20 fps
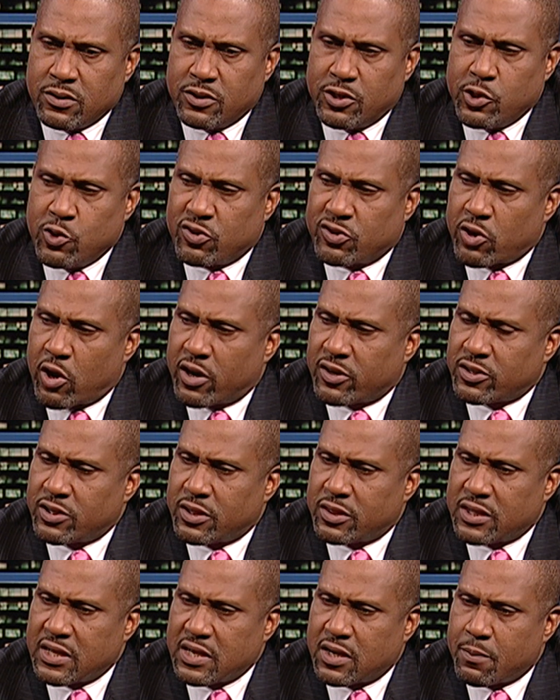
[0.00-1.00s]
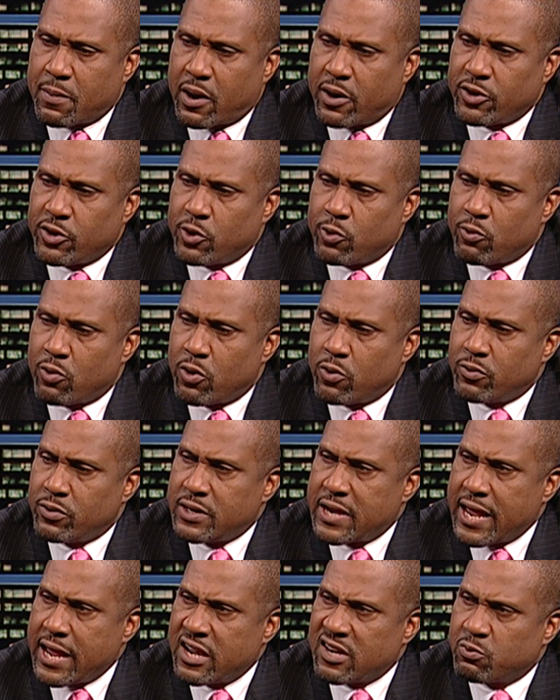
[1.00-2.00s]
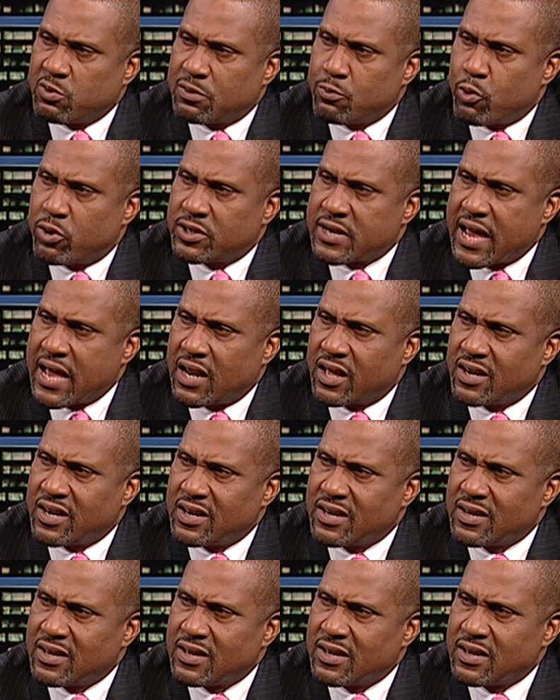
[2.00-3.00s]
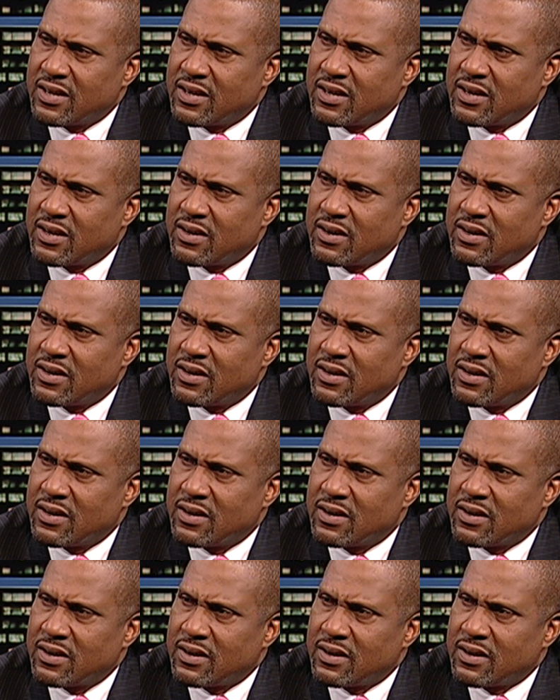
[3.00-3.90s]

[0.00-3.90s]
Do you start to think about your own dance with mortality? Of course.